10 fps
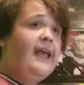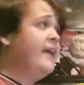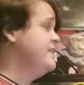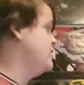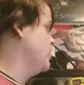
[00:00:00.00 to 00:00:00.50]

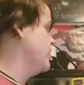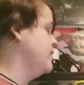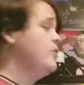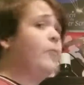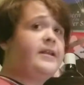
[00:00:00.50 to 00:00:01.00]
is
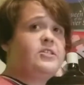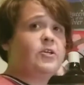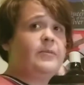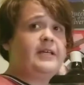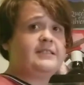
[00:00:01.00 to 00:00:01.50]
during the winter
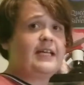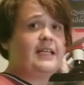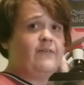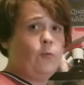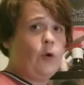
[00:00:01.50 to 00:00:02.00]
because I
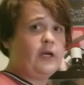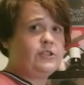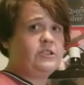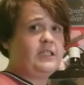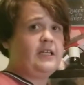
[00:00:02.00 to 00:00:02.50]
live in
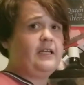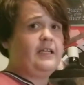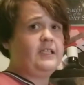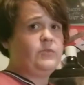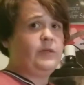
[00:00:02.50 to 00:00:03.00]
Washington and it
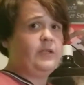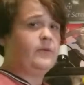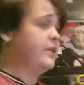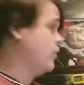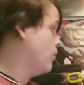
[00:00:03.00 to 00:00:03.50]
gets really
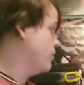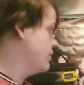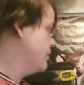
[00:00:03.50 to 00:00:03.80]
cold.